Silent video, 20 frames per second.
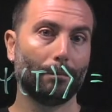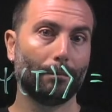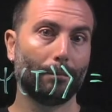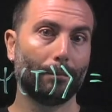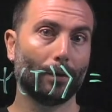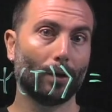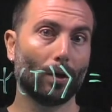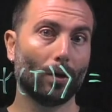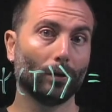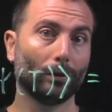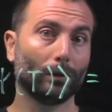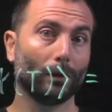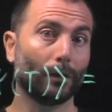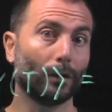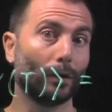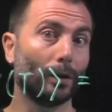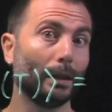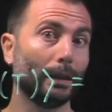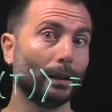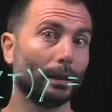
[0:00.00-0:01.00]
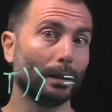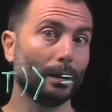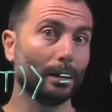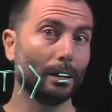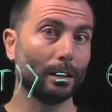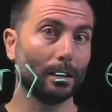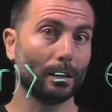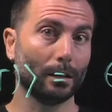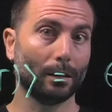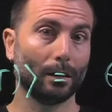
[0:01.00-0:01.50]
product of
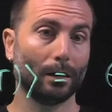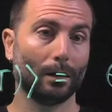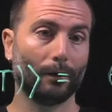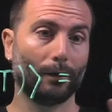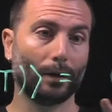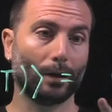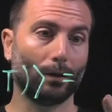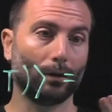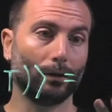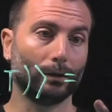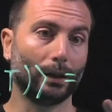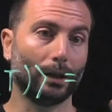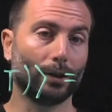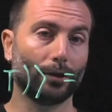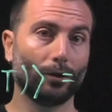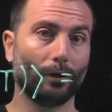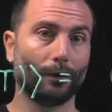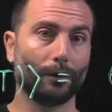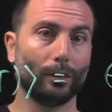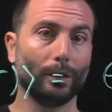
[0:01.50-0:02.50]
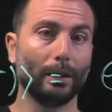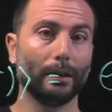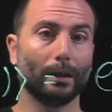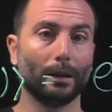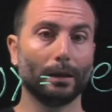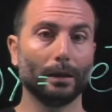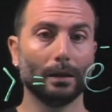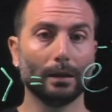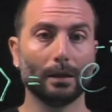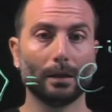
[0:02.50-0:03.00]
unitaries, of a commutation of
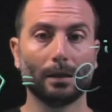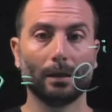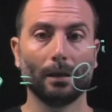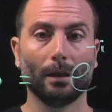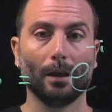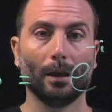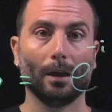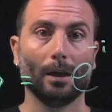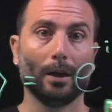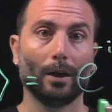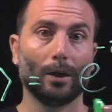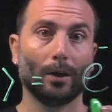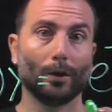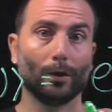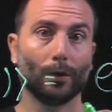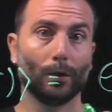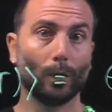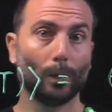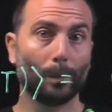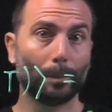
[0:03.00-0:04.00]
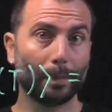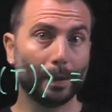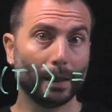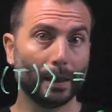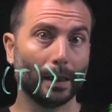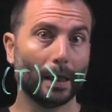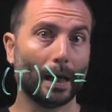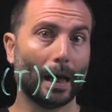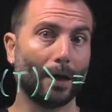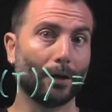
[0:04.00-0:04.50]
unitaries, UP
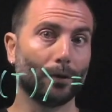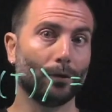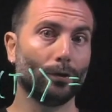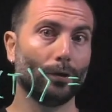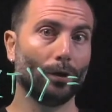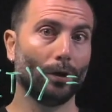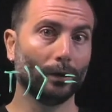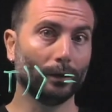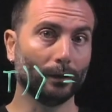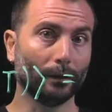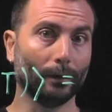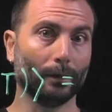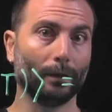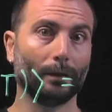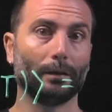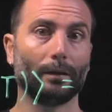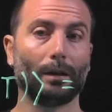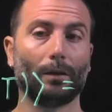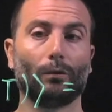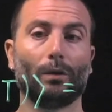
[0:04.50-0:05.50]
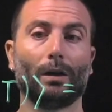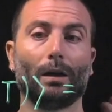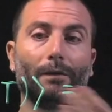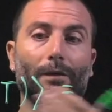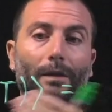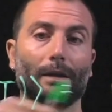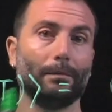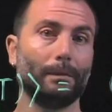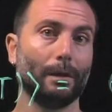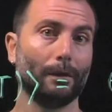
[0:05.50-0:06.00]
and U naught that we have
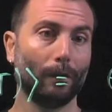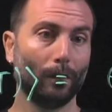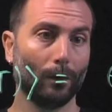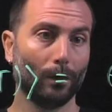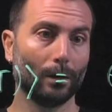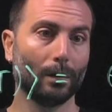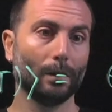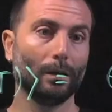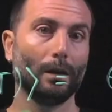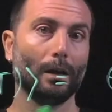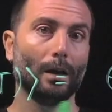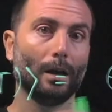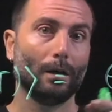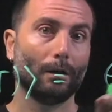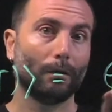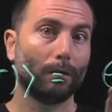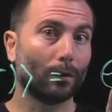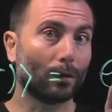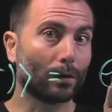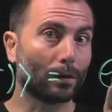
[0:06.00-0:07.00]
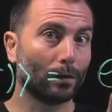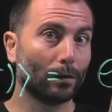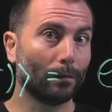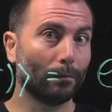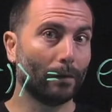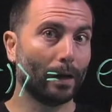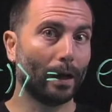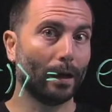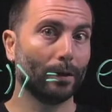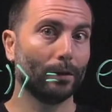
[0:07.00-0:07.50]
seen before, for some
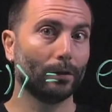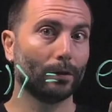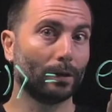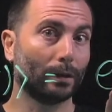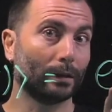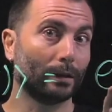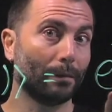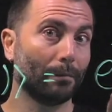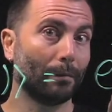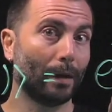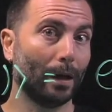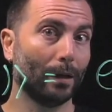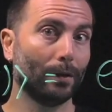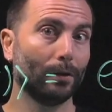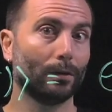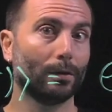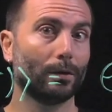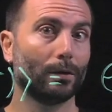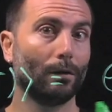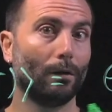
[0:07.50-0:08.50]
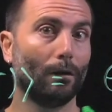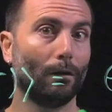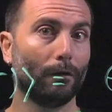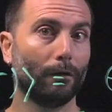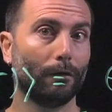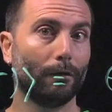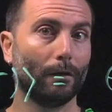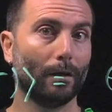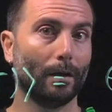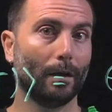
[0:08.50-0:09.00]
values, certain values
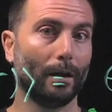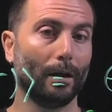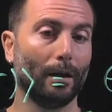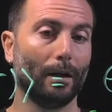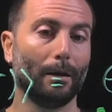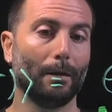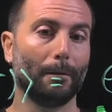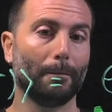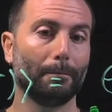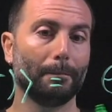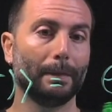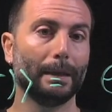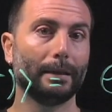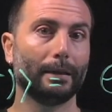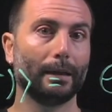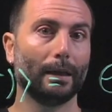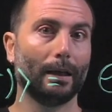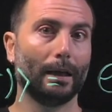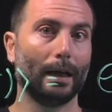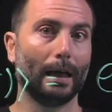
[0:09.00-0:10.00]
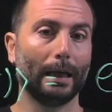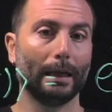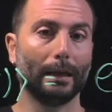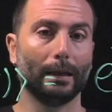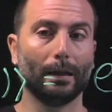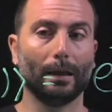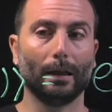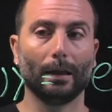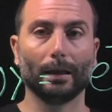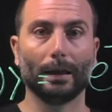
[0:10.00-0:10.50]
of beta
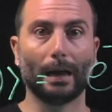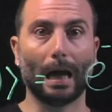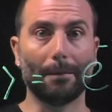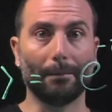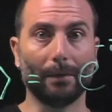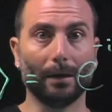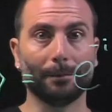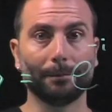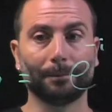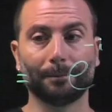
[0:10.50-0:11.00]
and gamma.